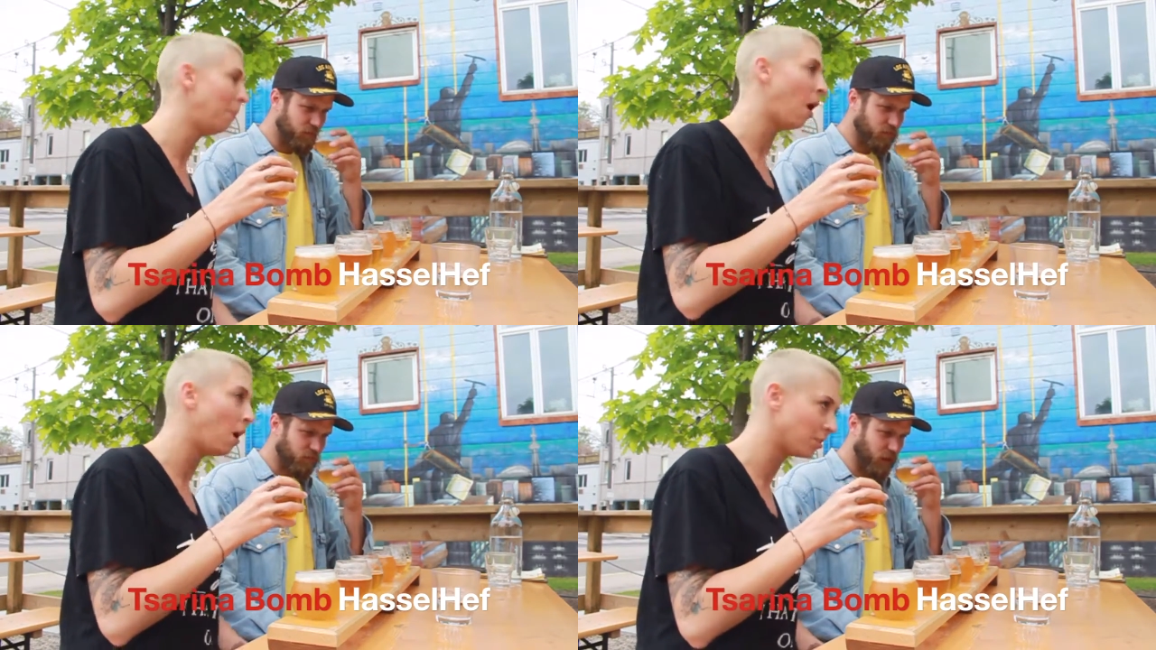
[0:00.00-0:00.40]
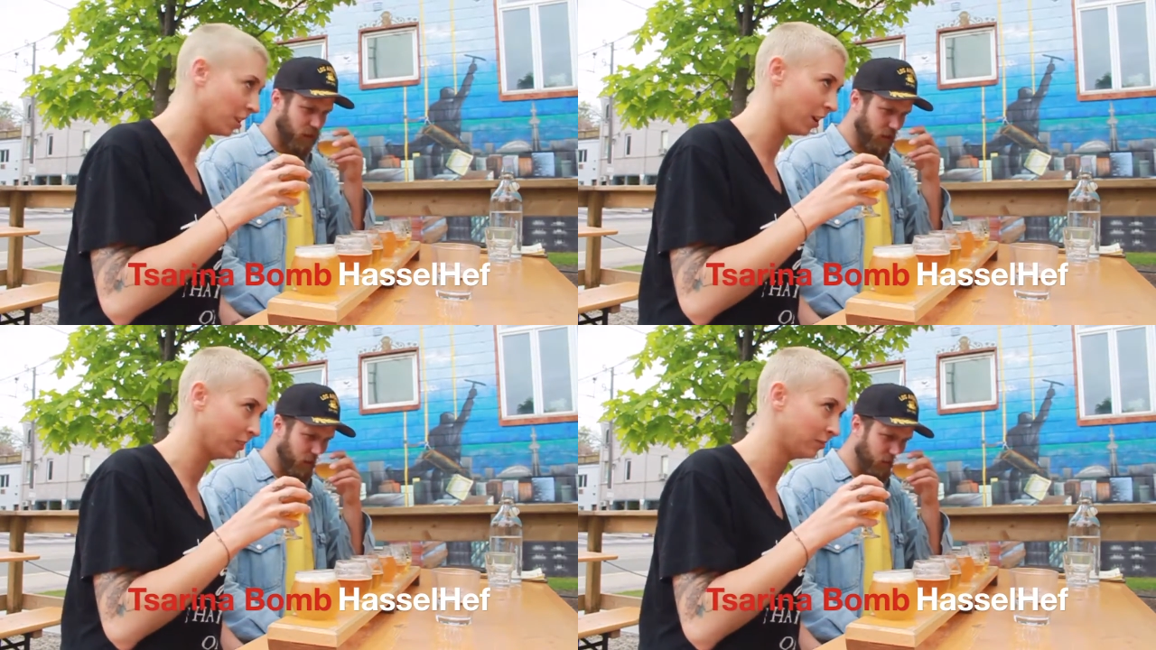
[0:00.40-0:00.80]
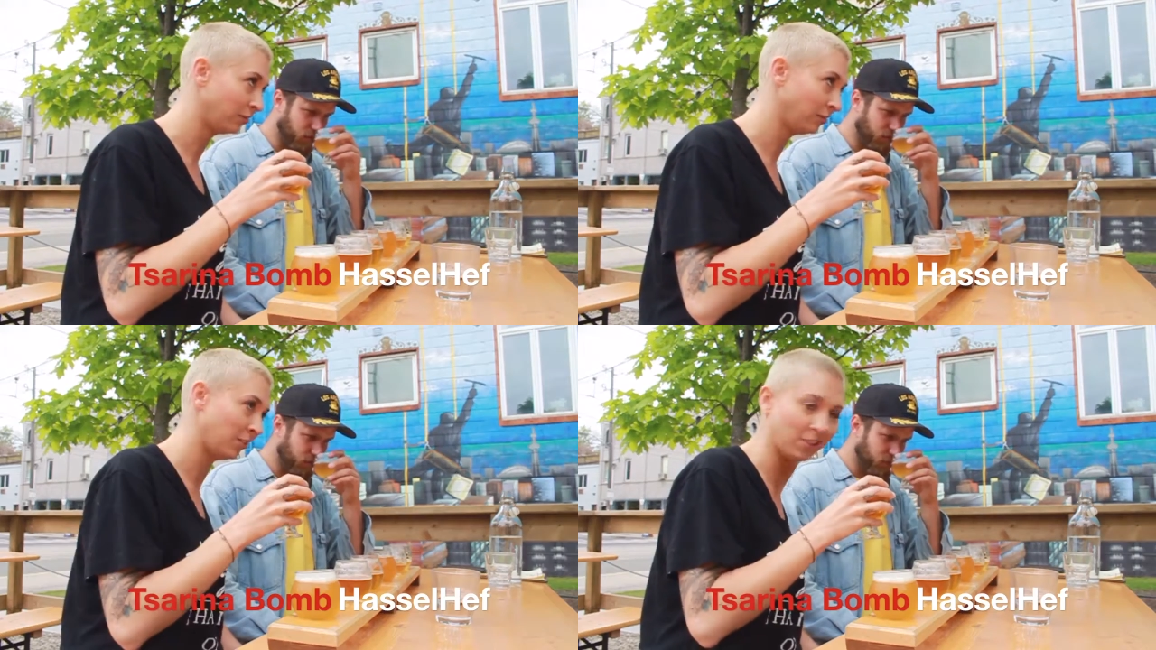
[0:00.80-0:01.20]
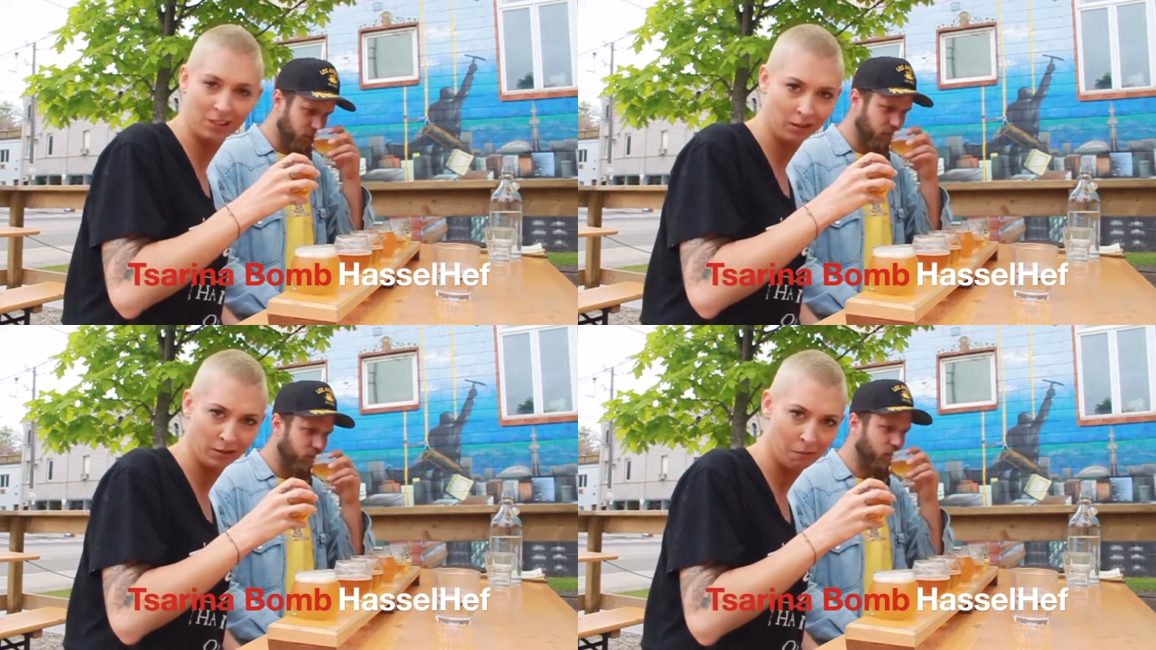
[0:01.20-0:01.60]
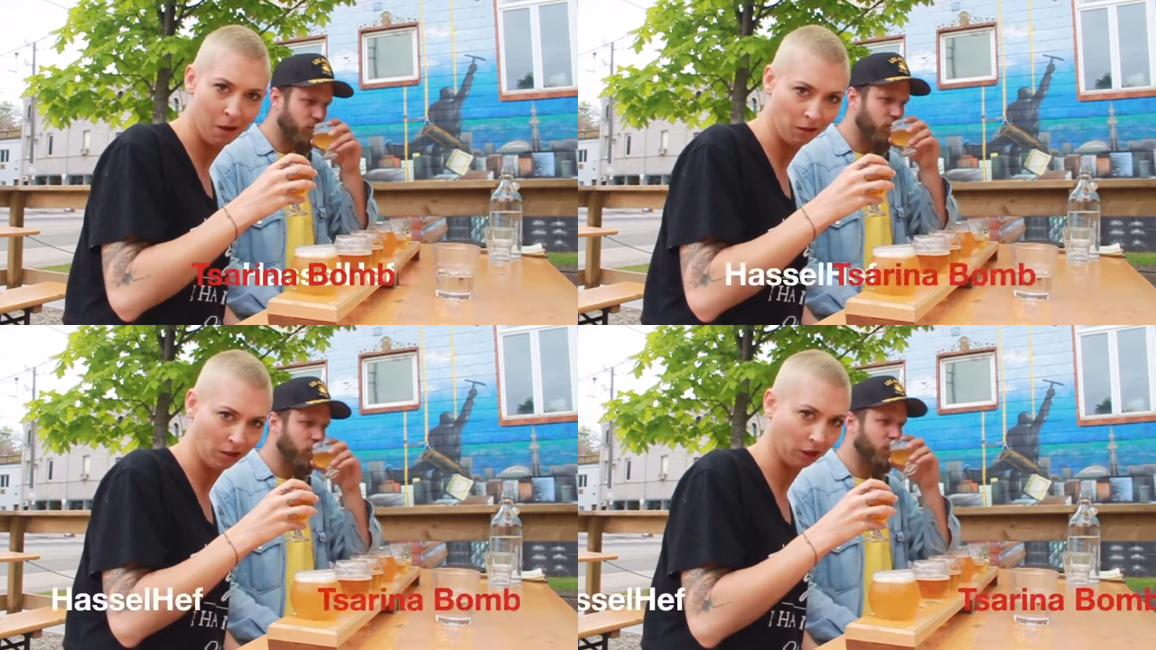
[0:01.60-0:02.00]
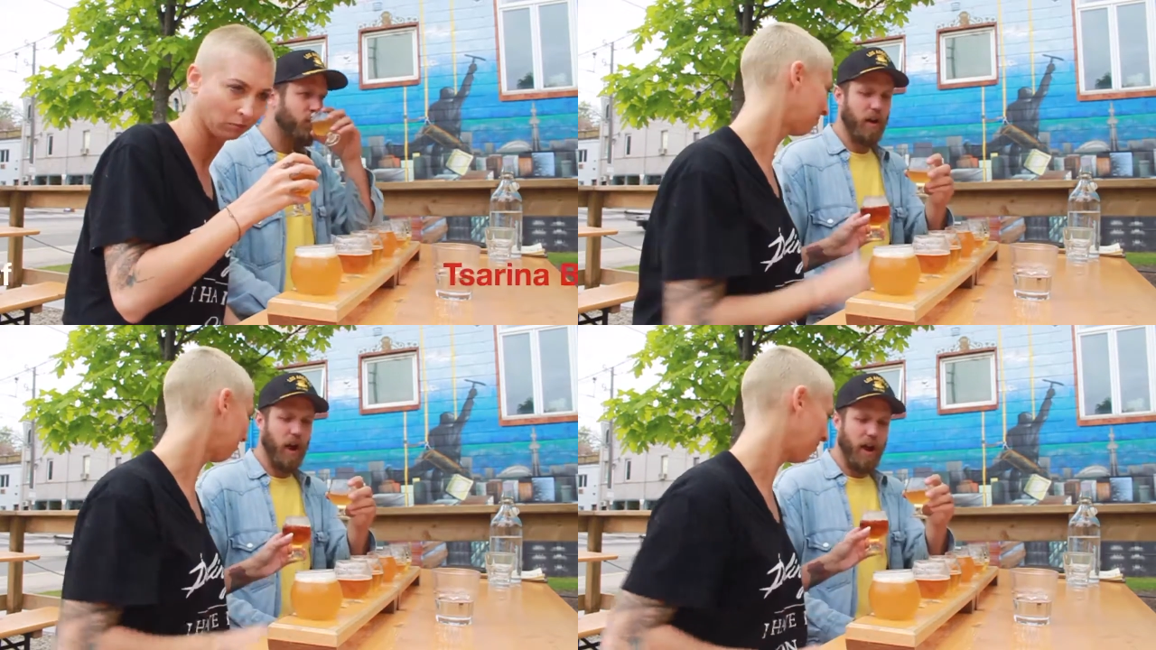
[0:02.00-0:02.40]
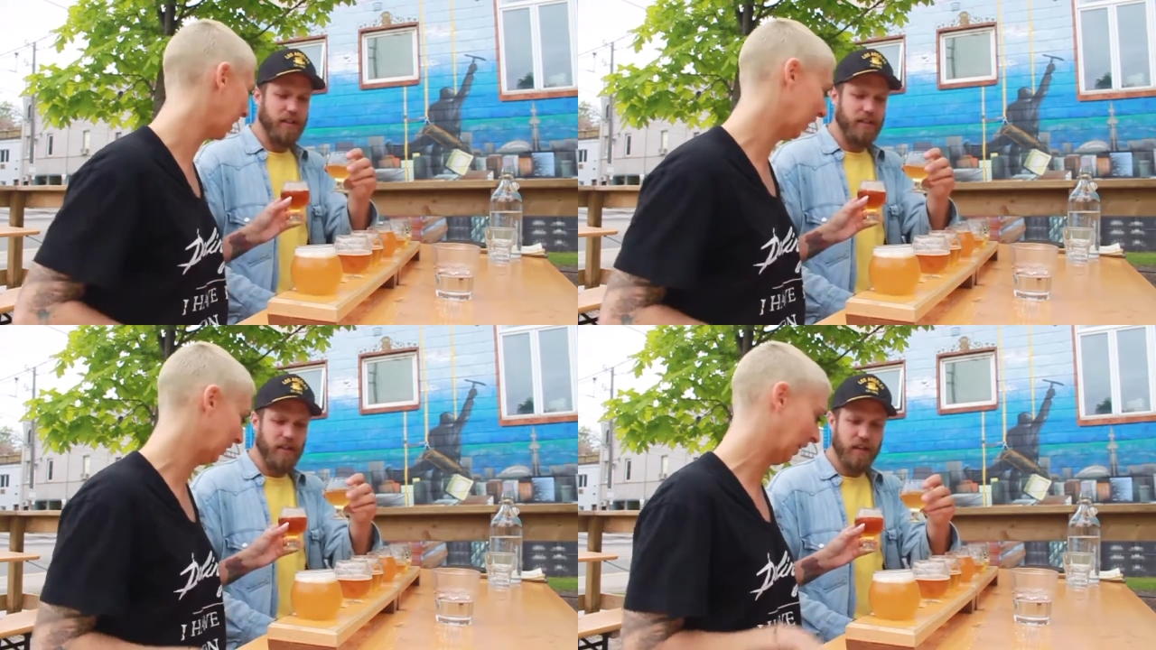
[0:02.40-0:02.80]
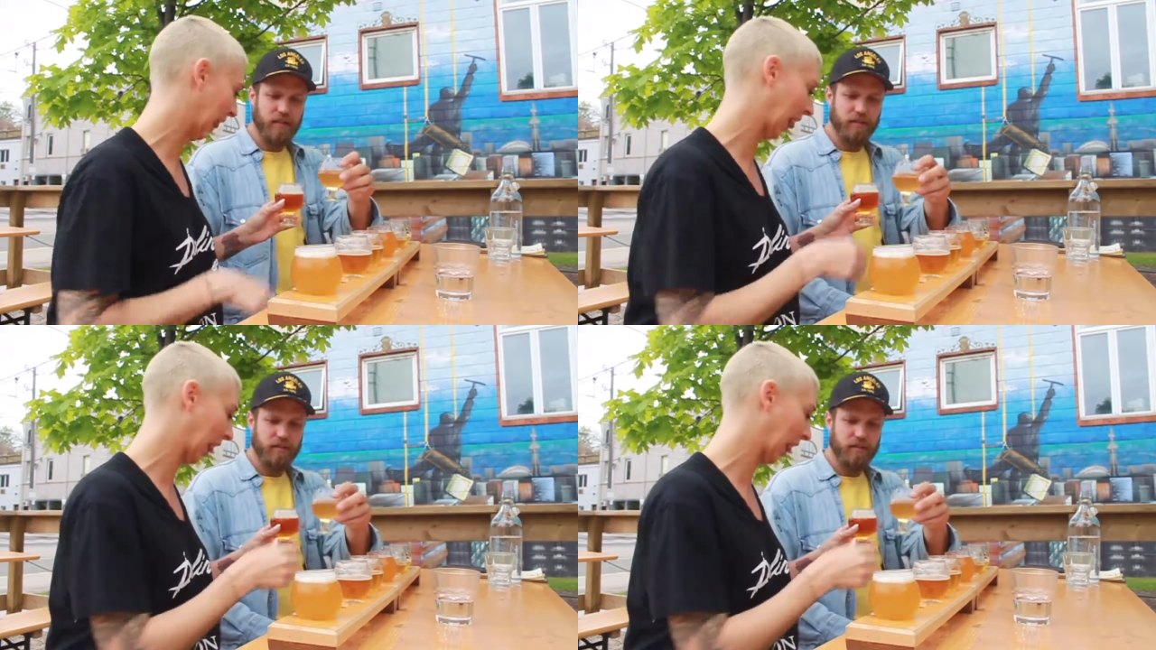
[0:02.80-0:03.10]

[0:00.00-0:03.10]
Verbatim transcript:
Speaker 1: Amazing. That sounds amazing. Icing?